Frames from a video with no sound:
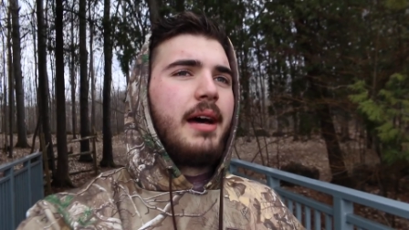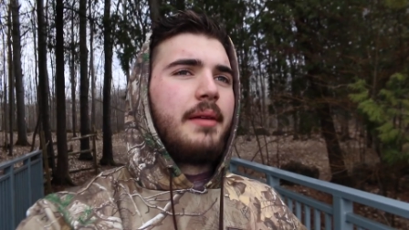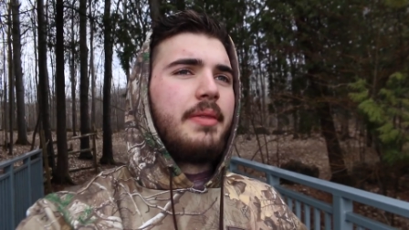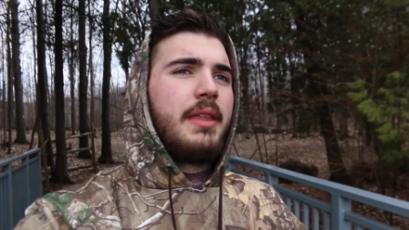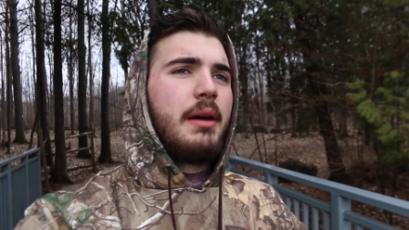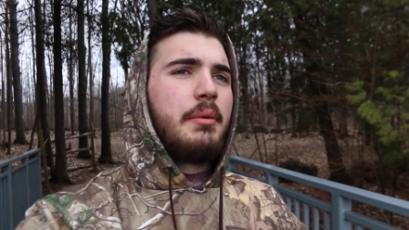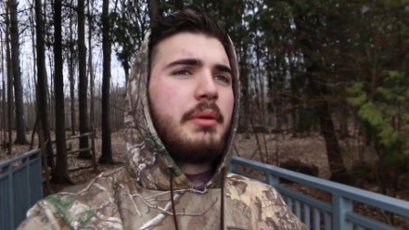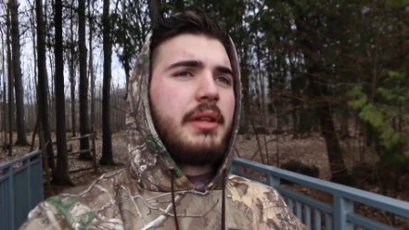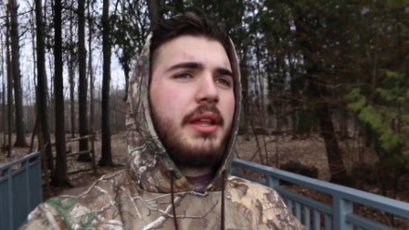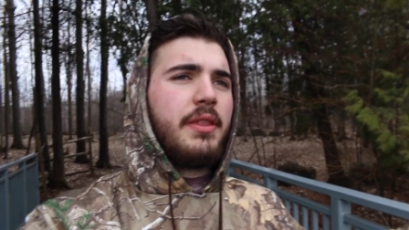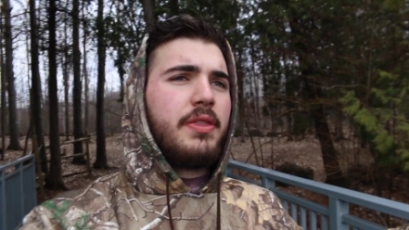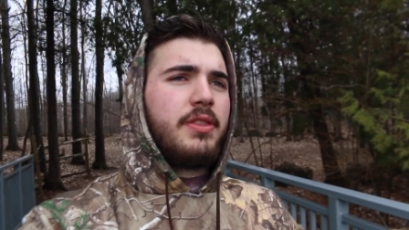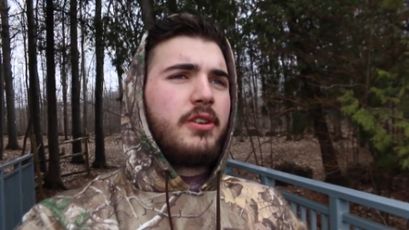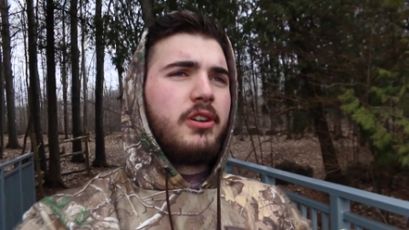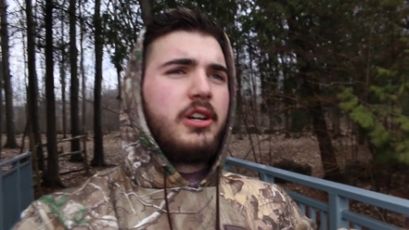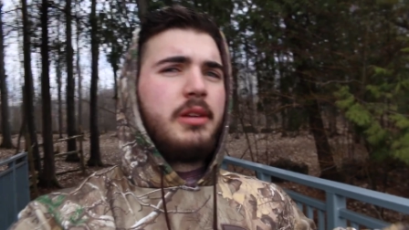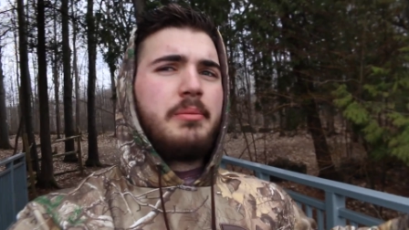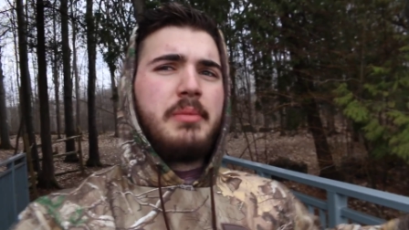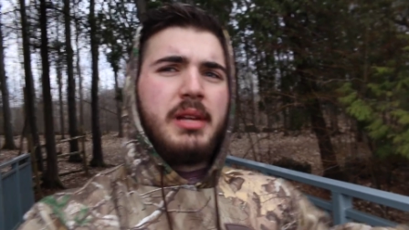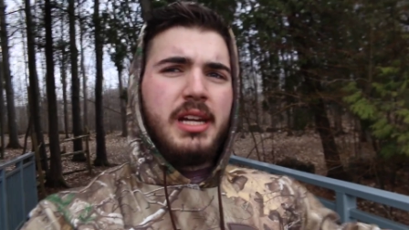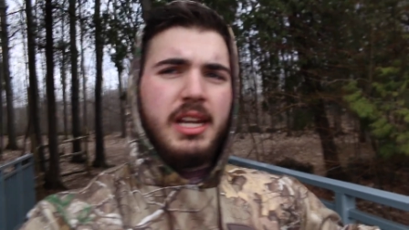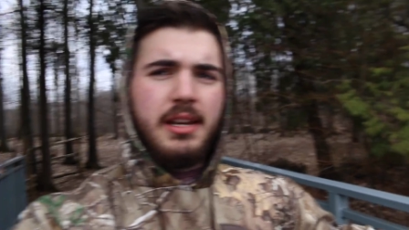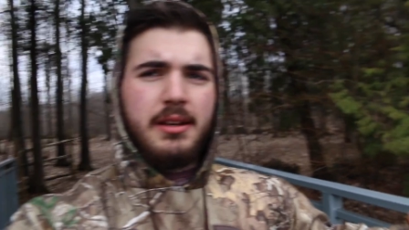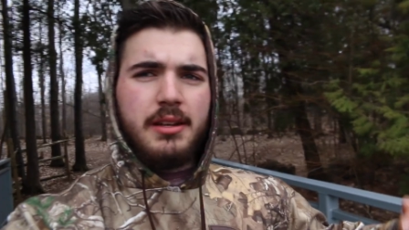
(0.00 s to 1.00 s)
That was a
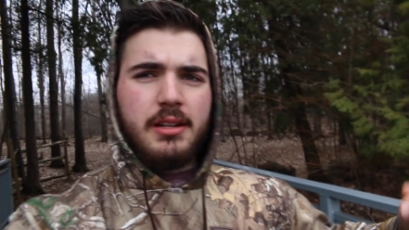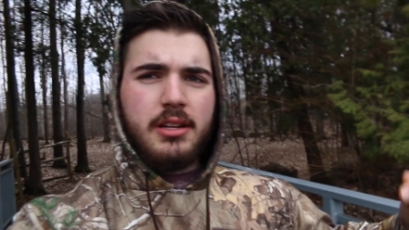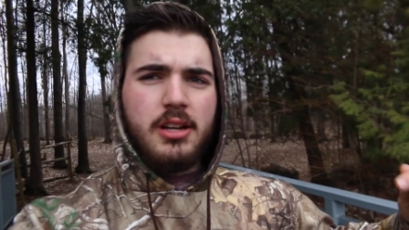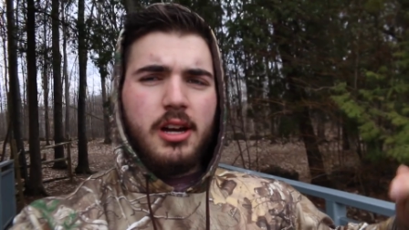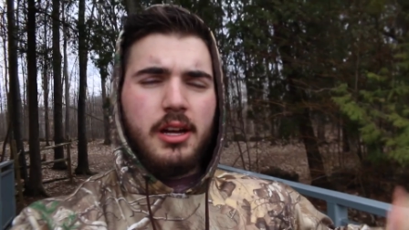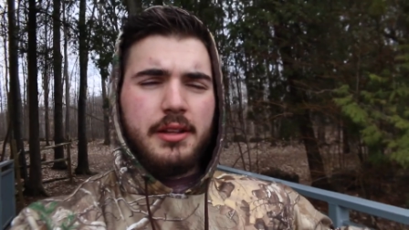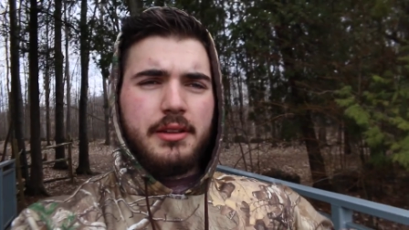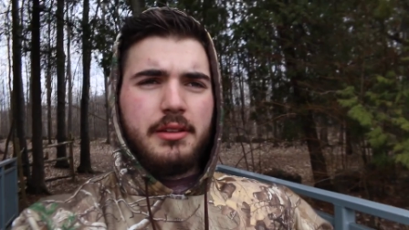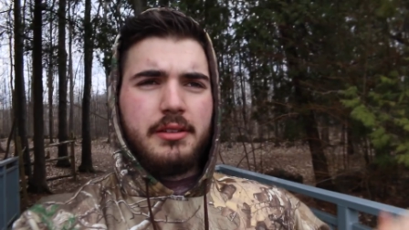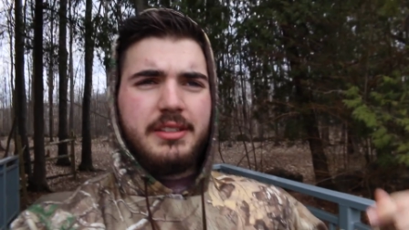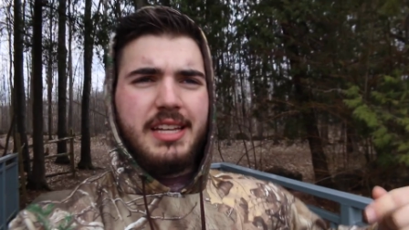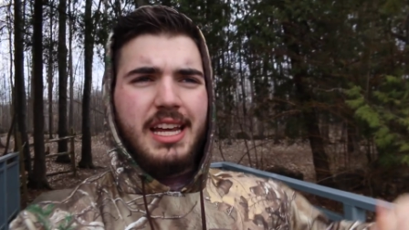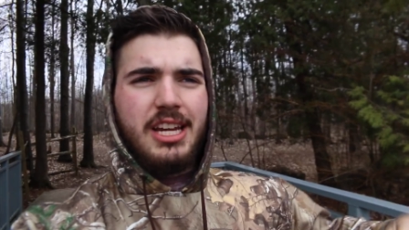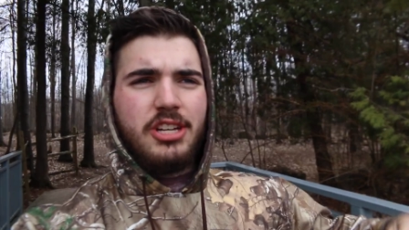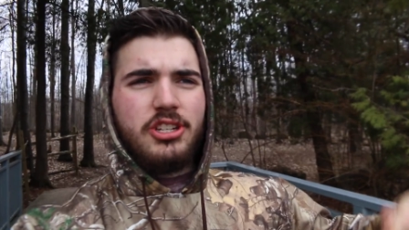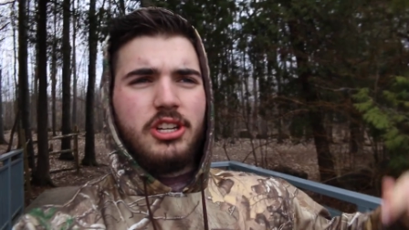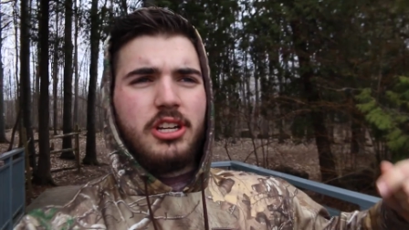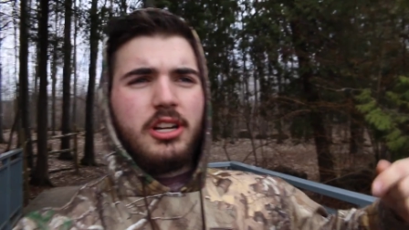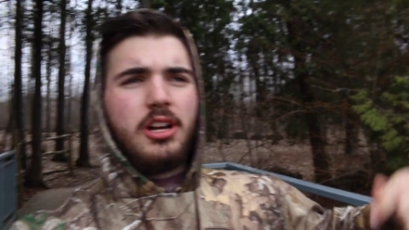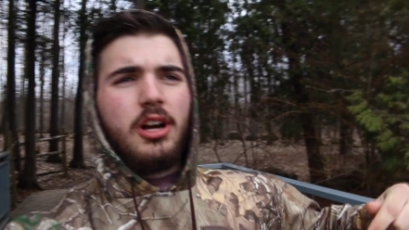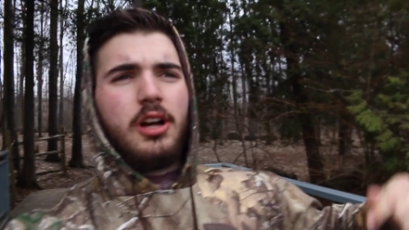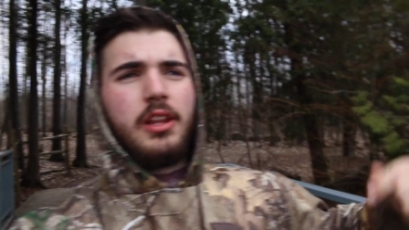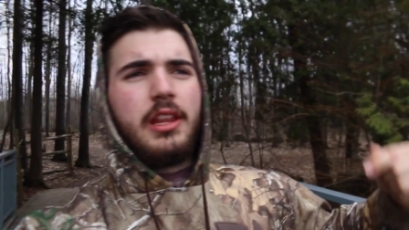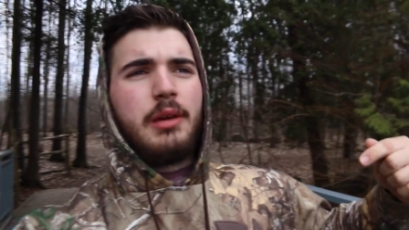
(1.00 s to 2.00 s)
30-minute
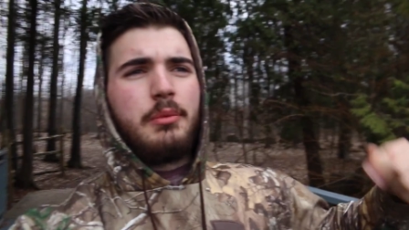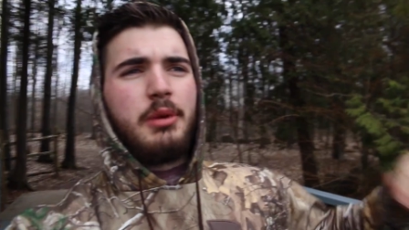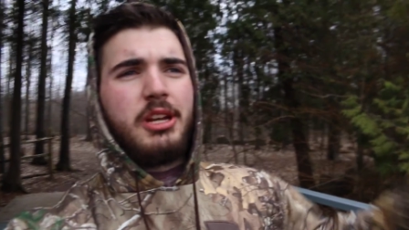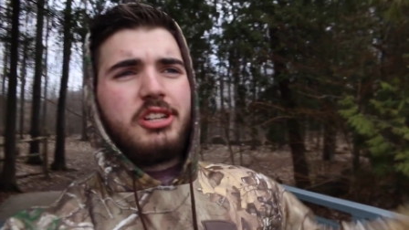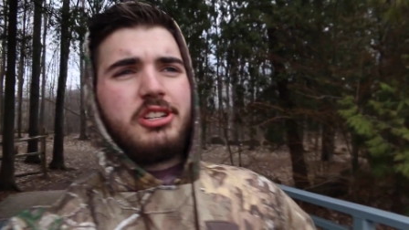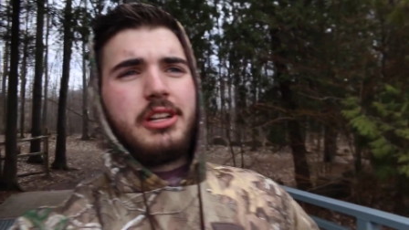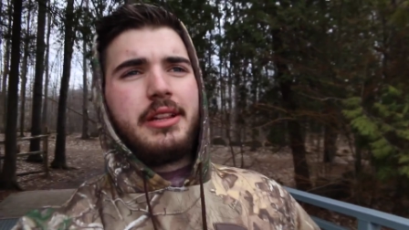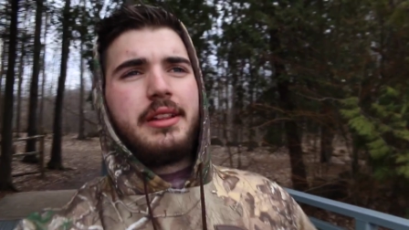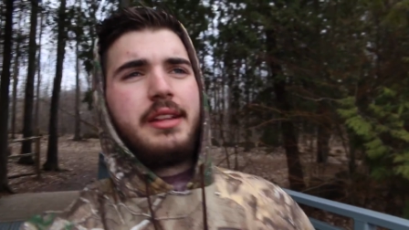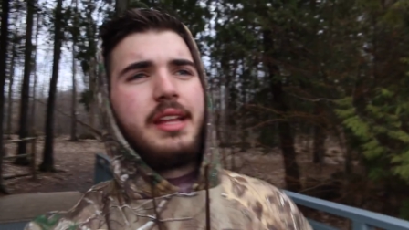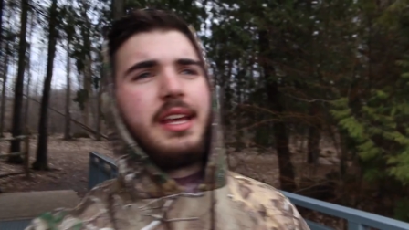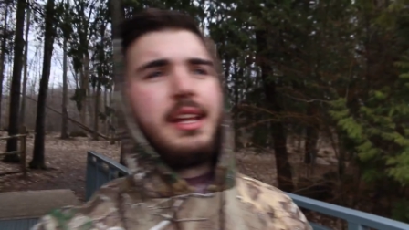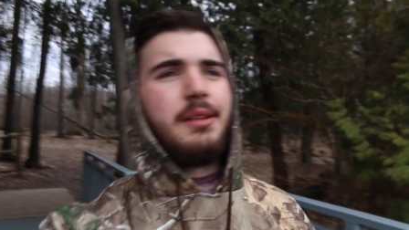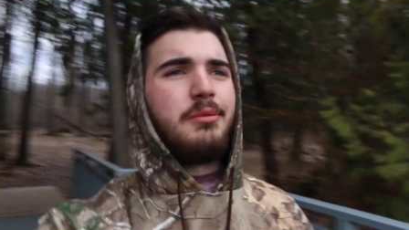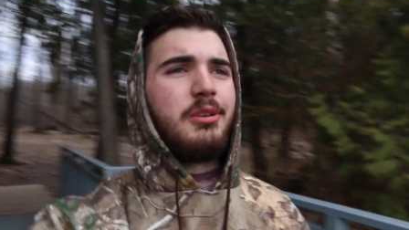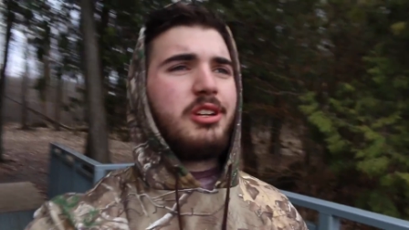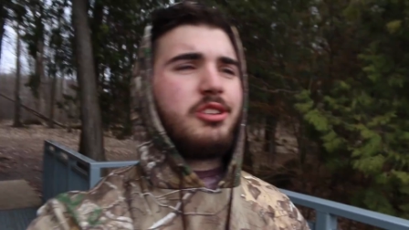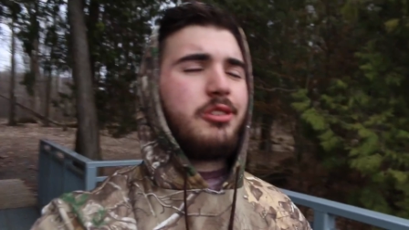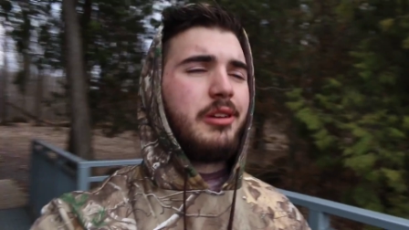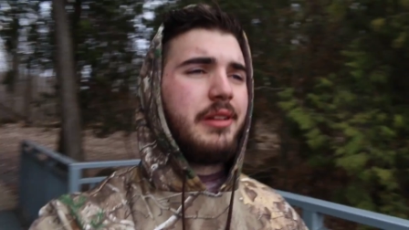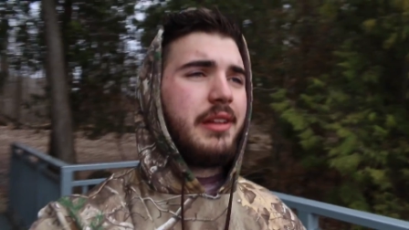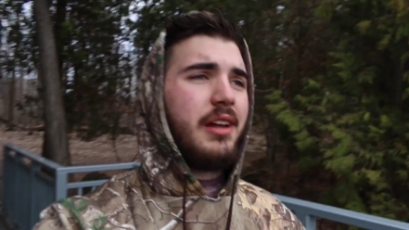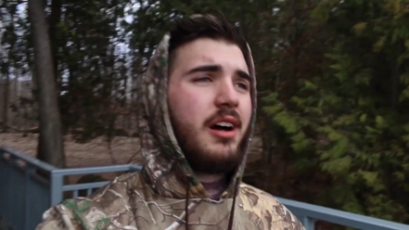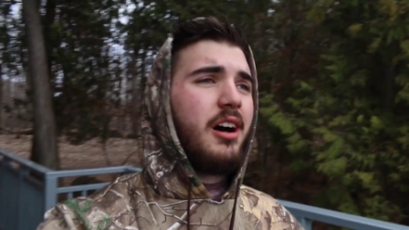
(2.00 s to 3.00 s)
consultation call that we just did,
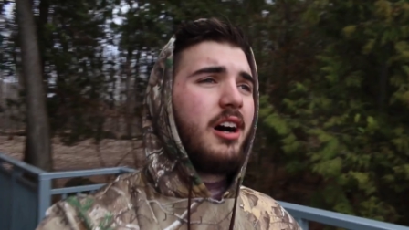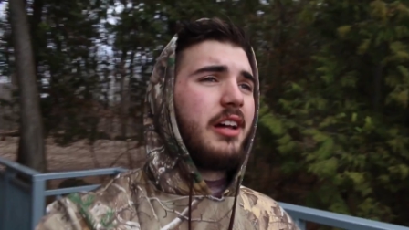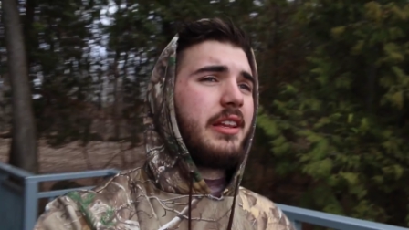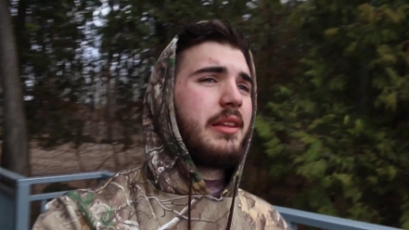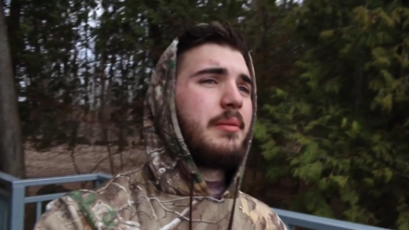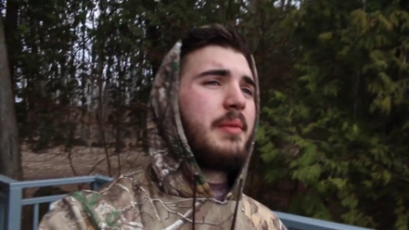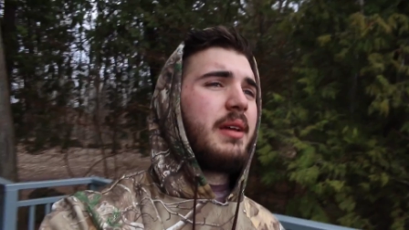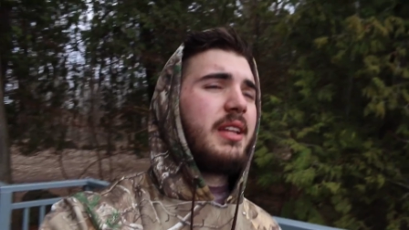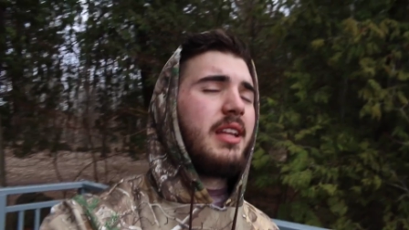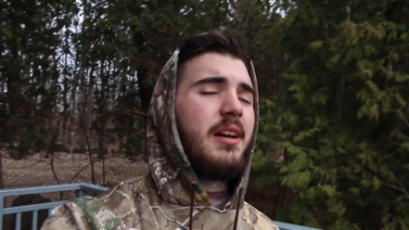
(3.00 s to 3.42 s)
which was awesome.